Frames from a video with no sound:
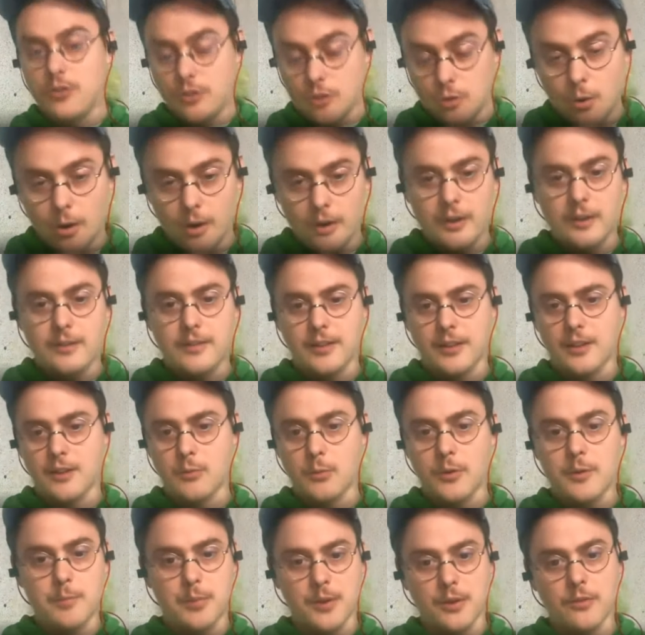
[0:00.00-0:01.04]
which you already
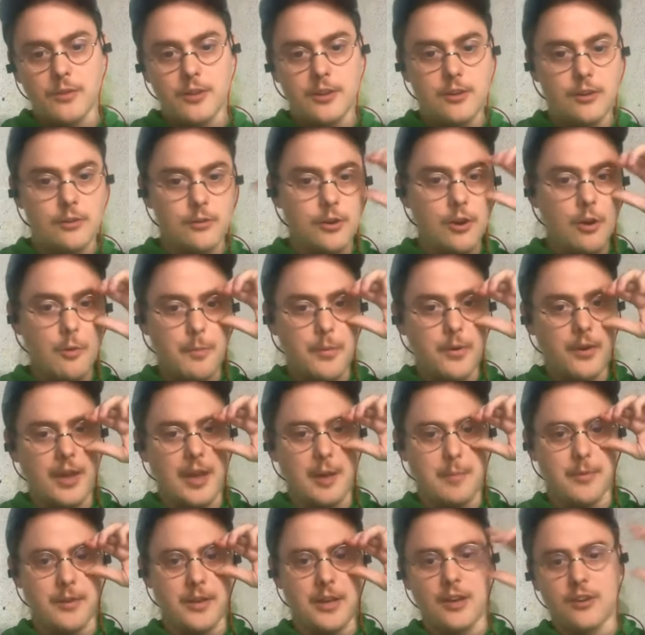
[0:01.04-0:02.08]
did when building your
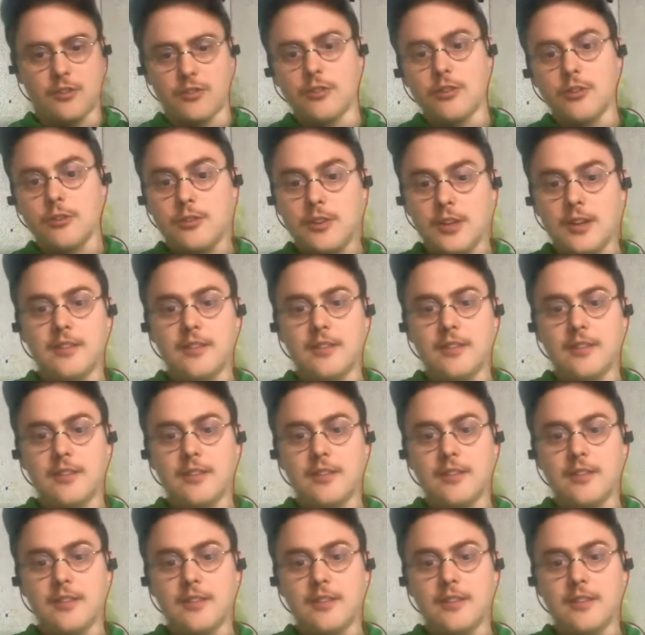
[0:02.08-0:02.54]
notebook application.